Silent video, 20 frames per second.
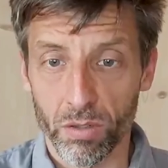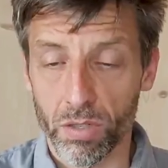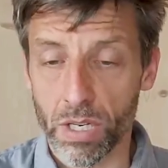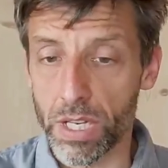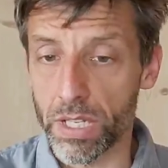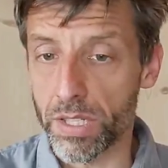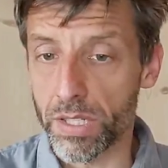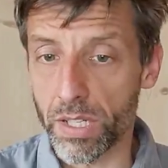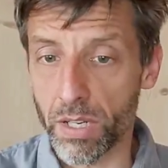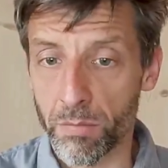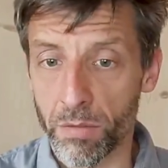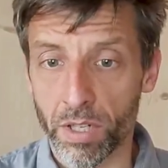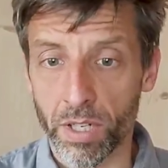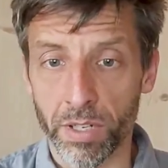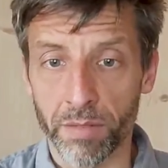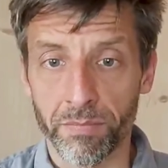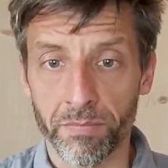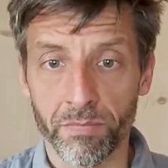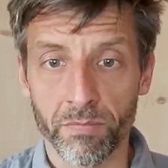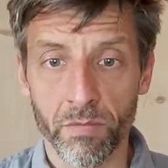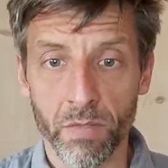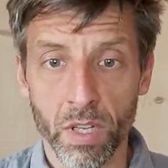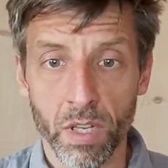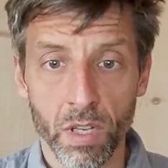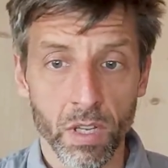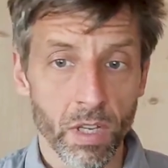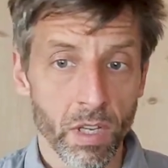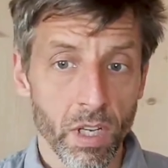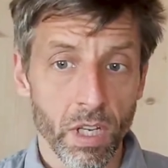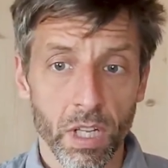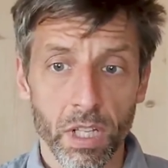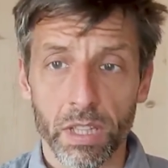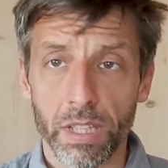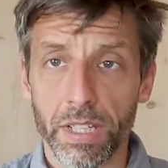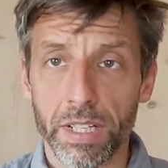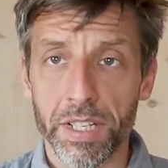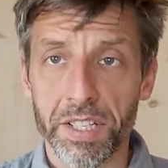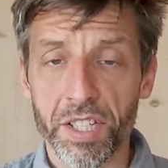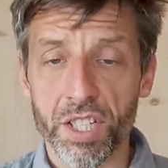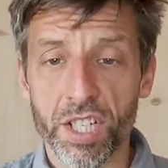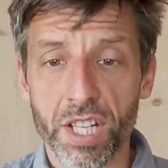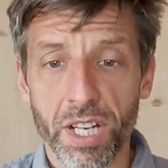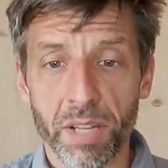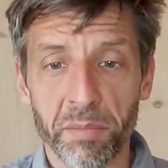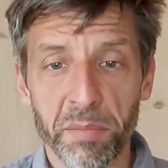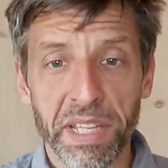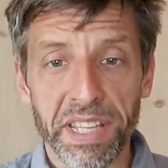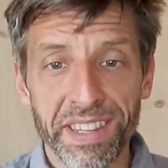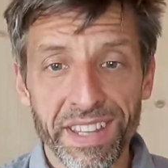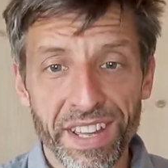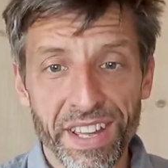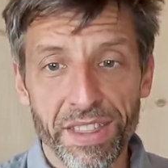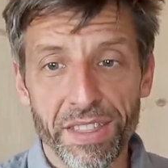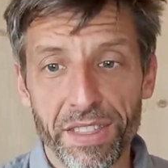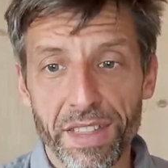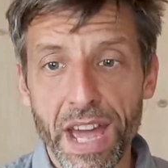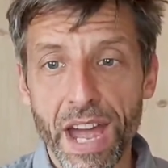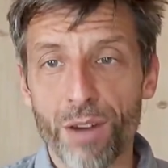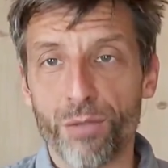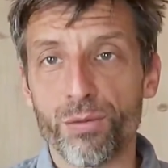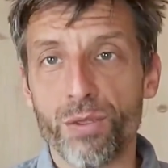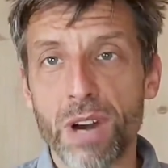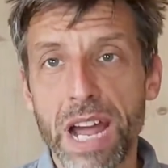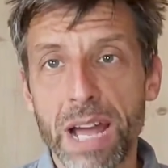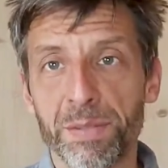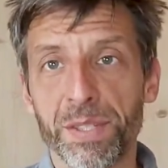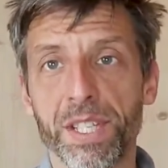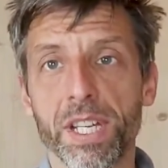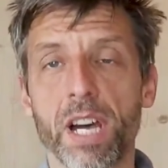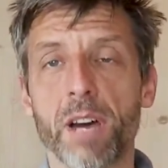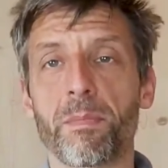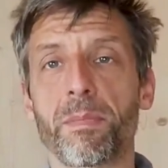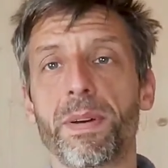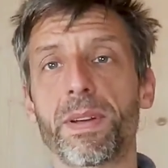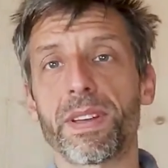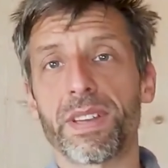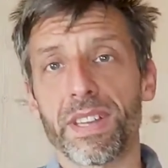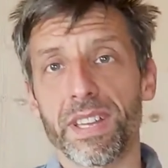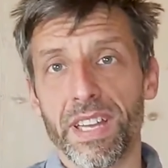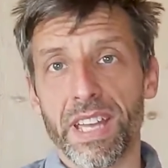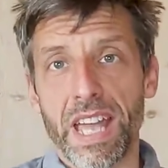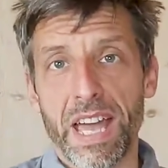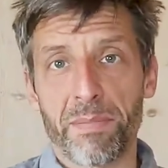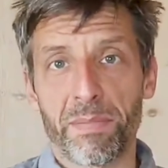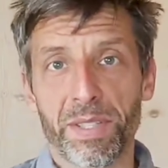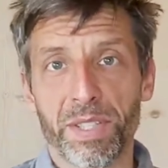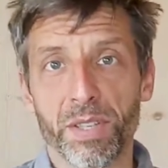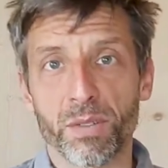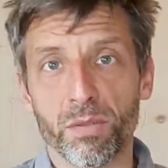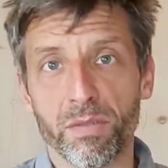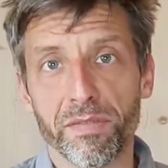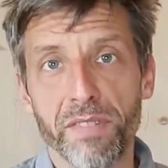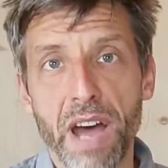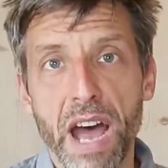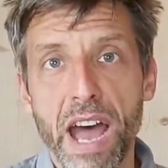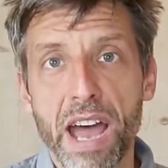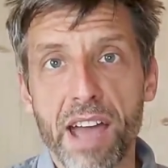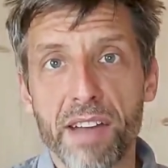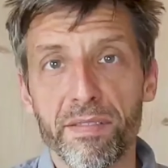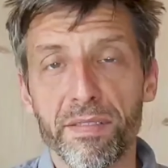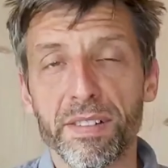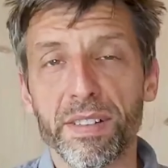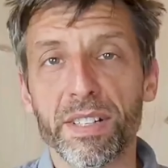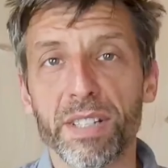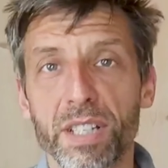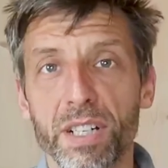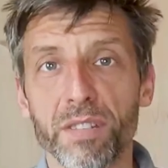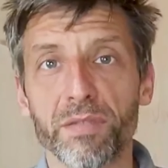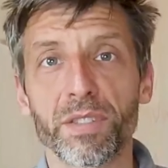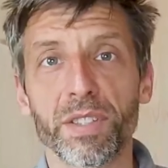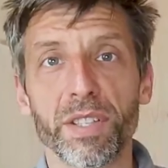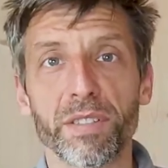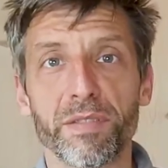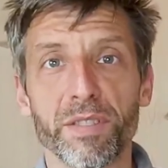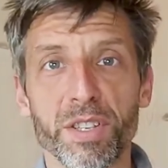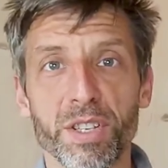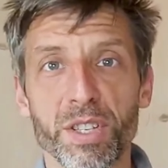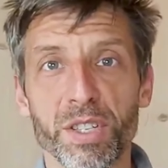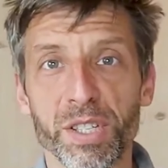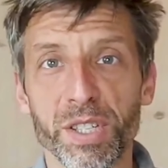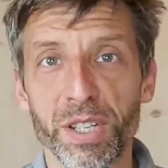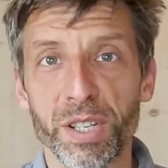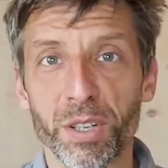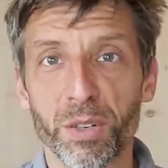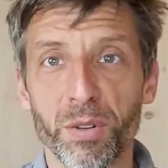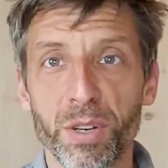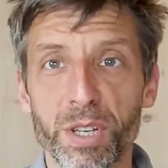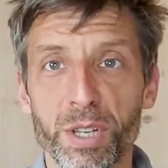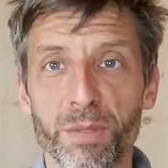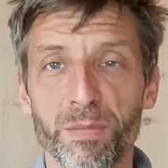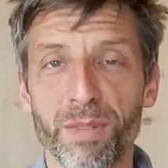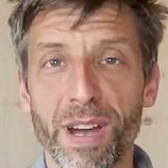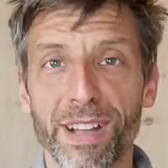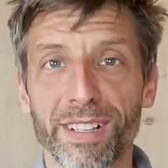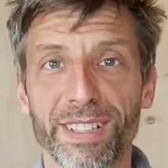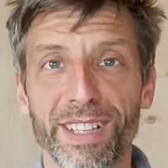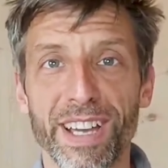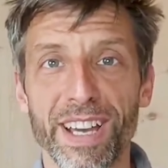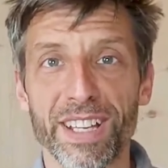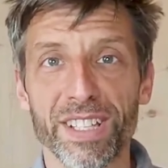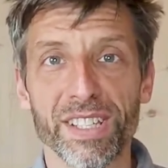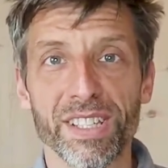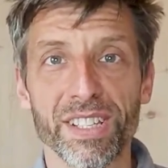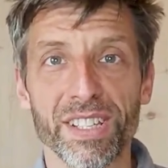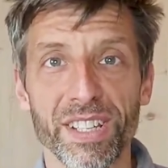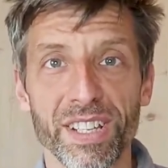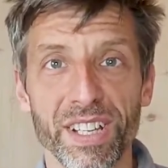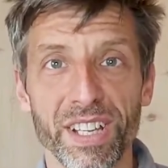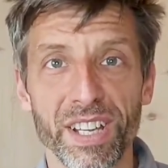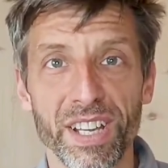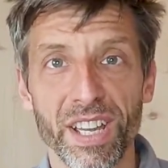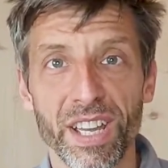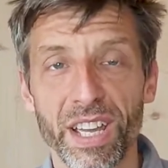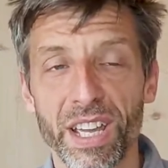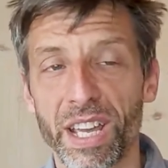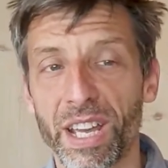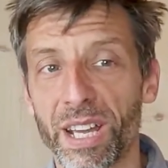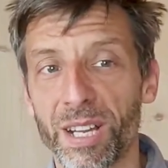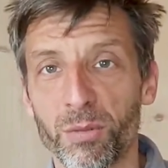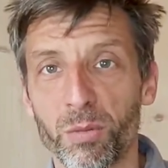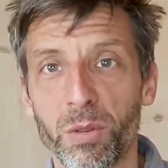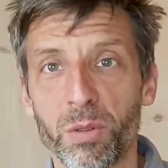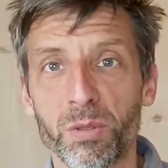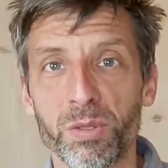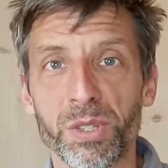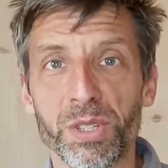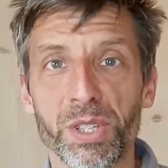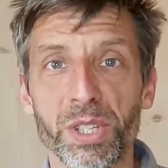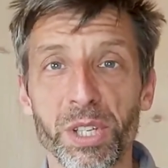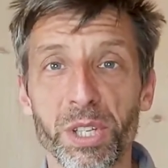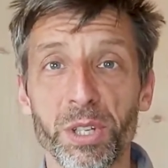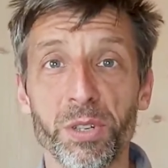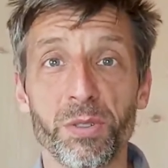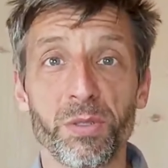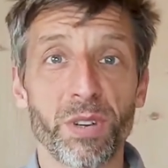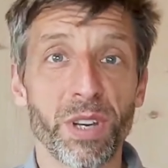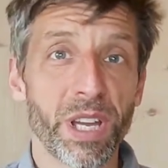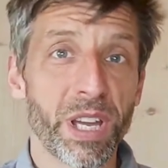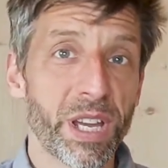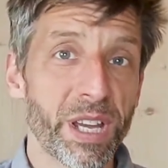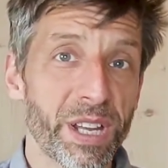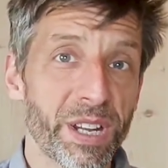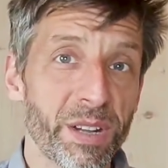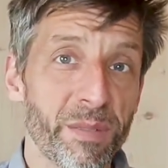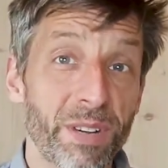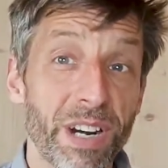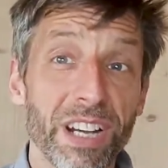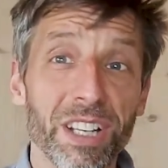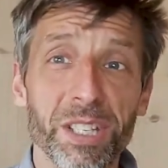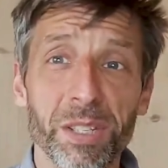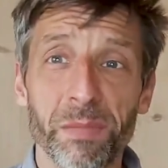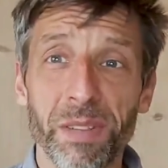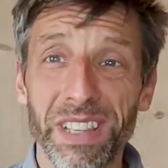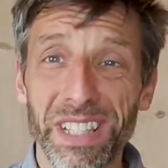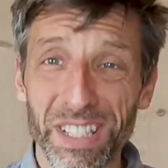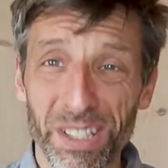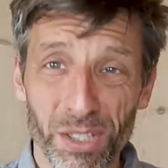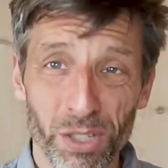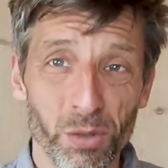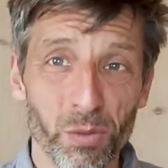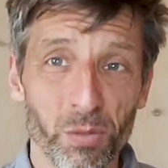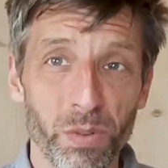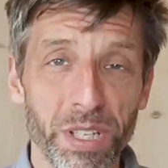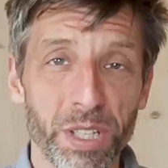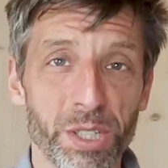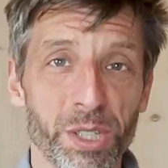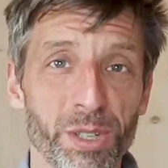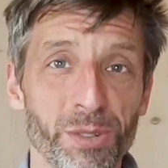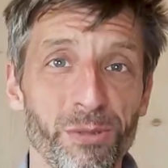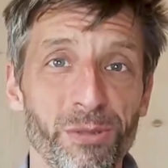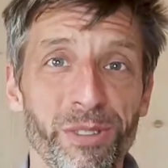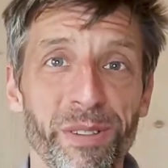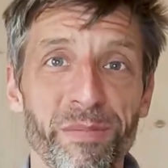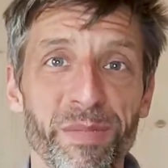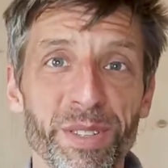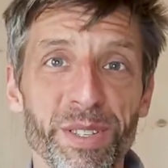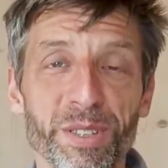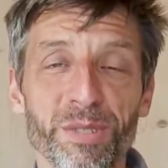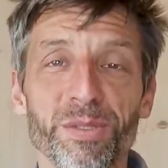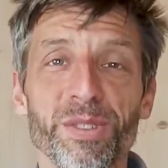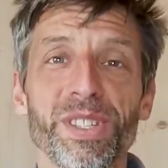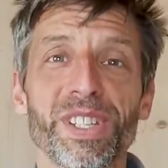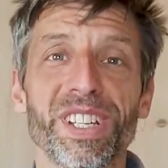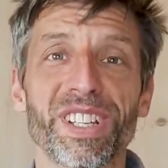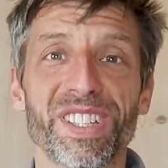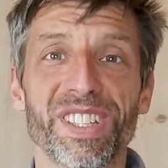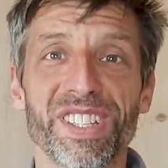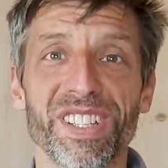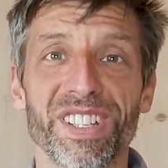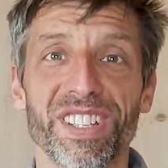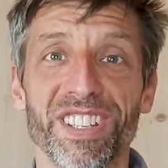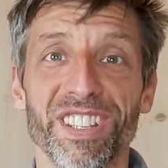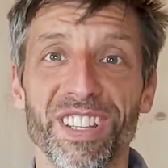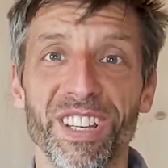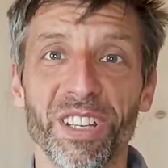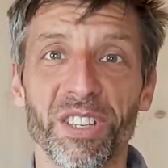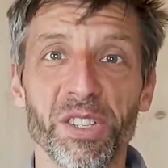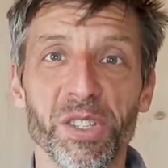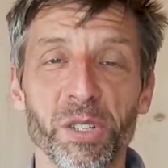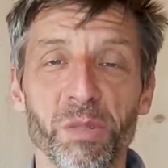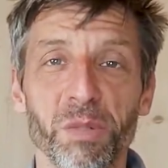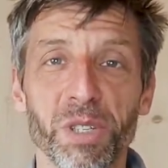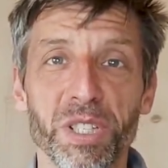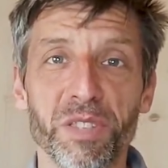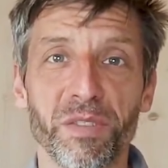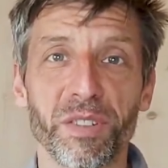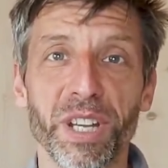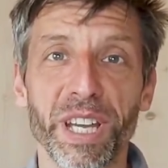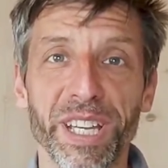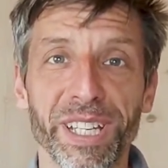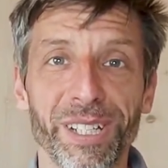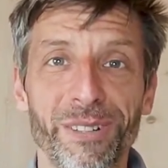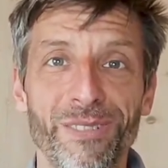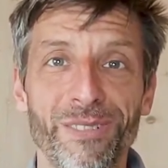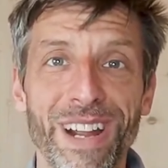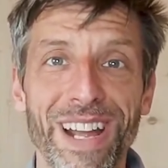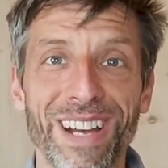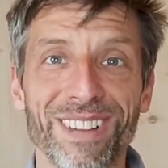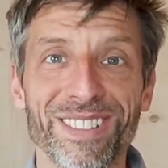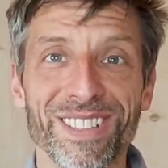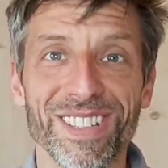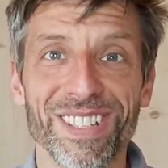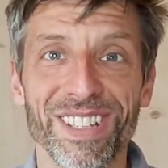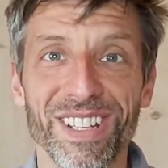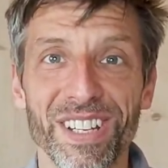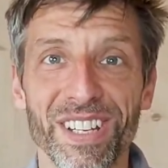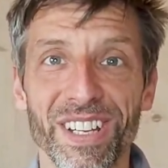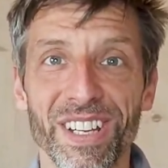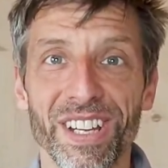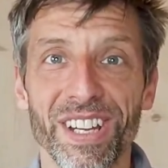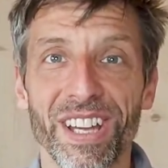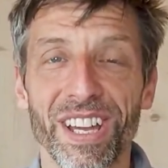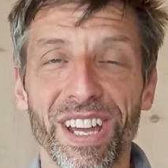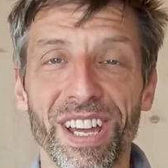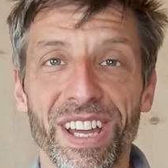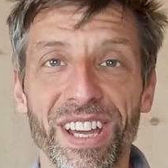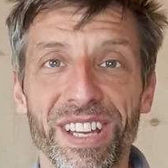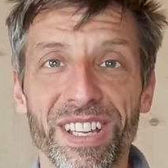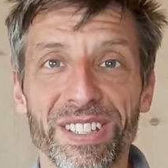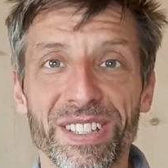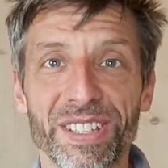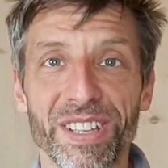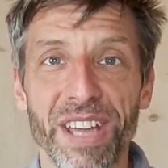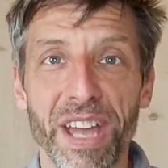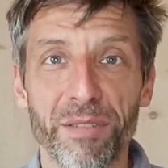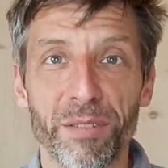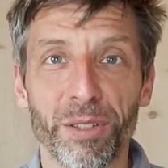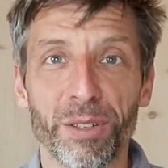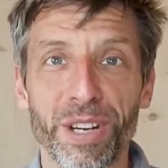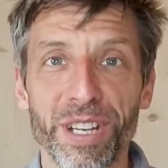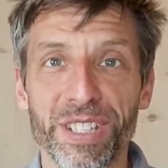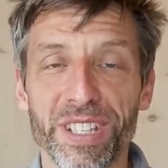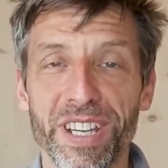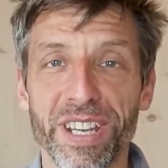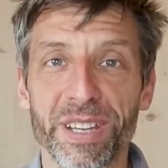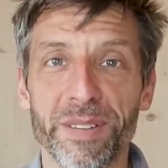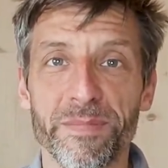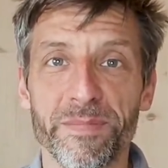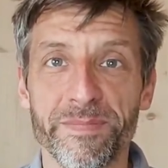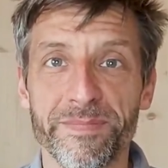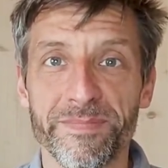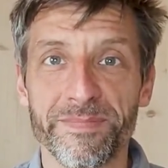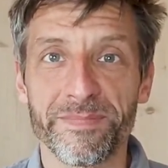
Great summary. Ladies and gentlemen, that wraps up episode 5 of the Efficiency Equation podcast. And we will see you in approximately 2 weeks with episode 6. Thank you so much for hanging around and have a great day.